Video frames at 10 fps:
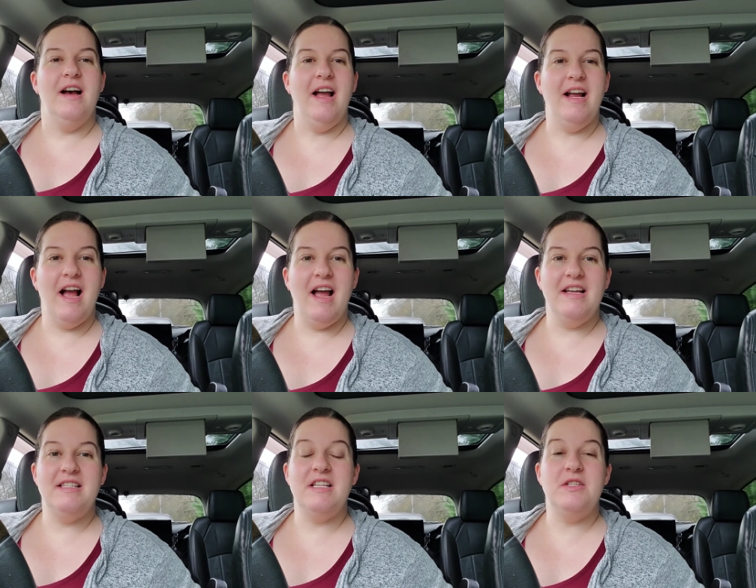
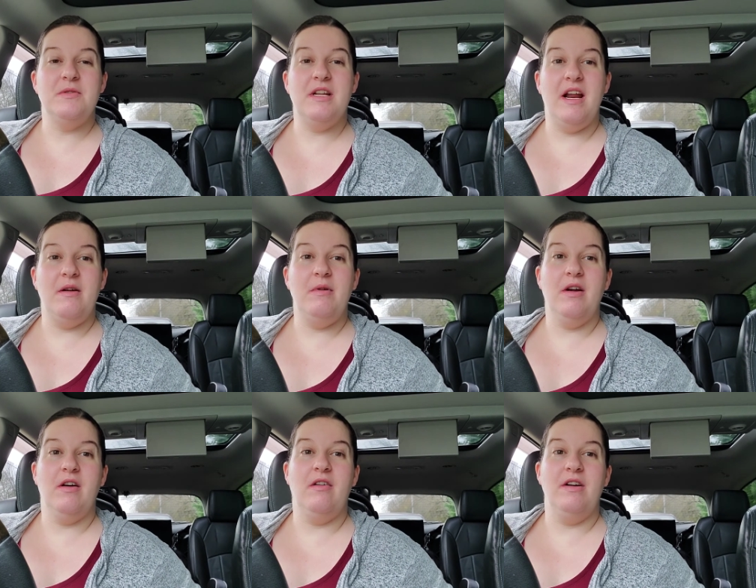guys, so today we
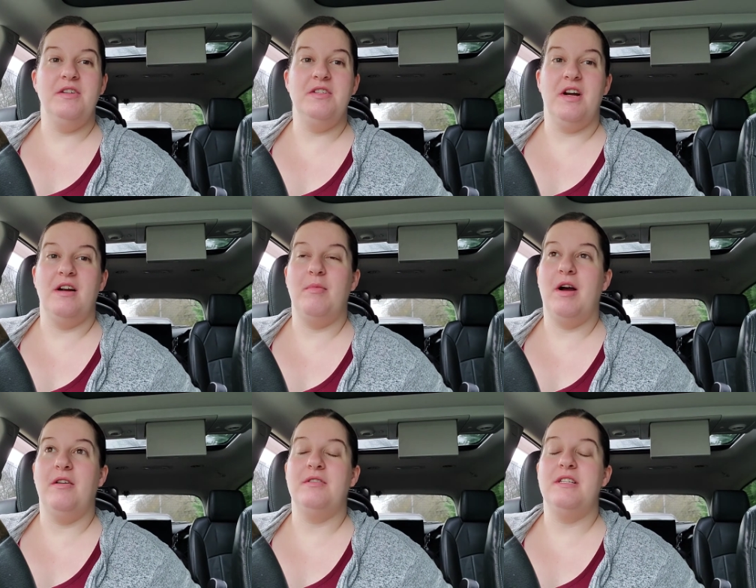are going to talk
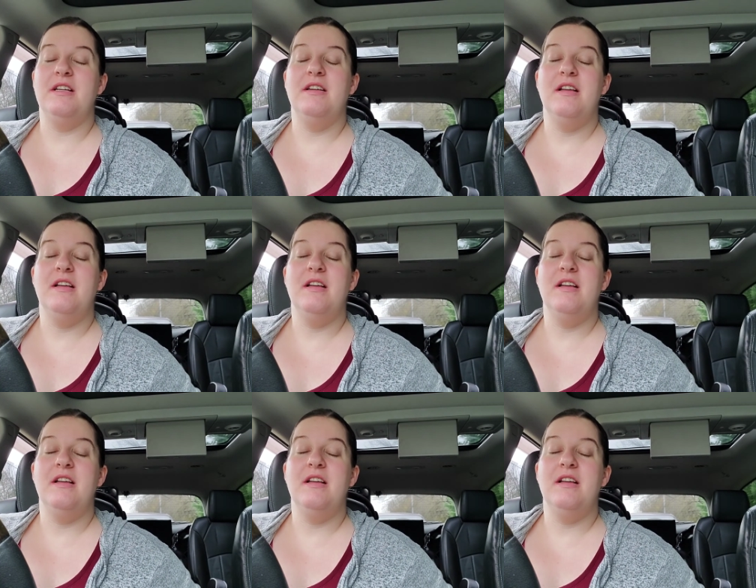about